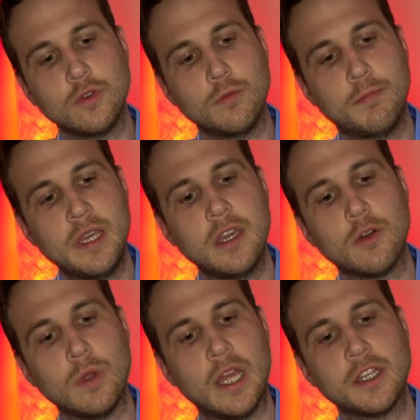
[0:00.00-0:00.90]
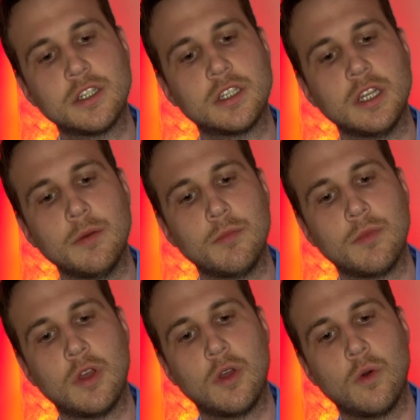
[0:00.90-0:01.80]
be in a relationship
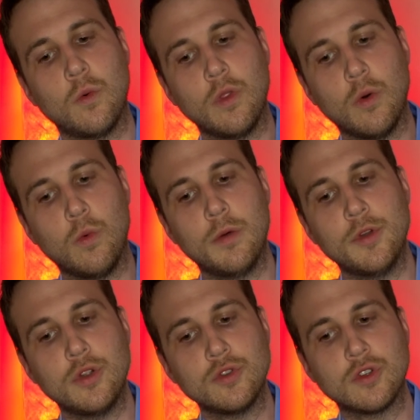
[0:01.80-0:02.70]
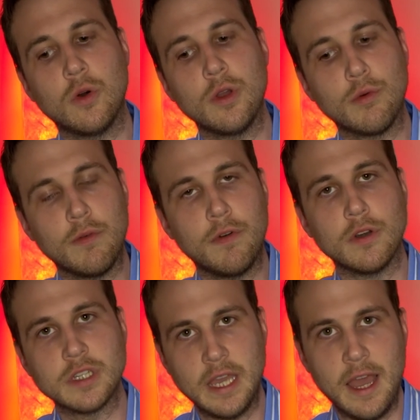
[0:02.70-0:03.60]
with a woman who's going
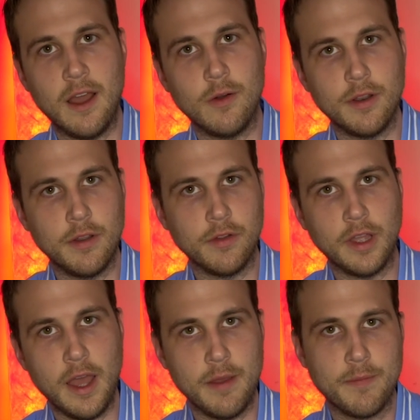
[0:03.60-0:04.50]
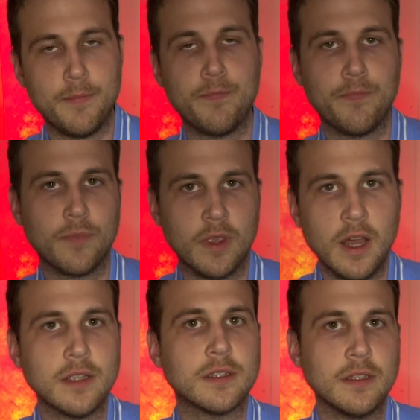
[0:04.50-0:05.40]
reverse cow on another guy
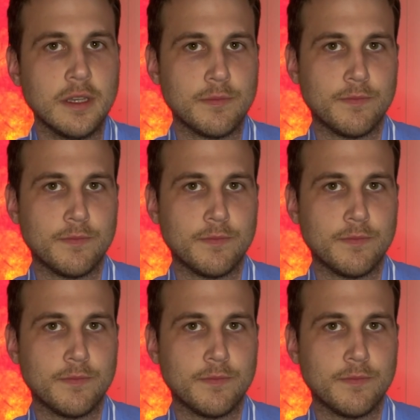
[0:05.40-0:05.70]
constantly.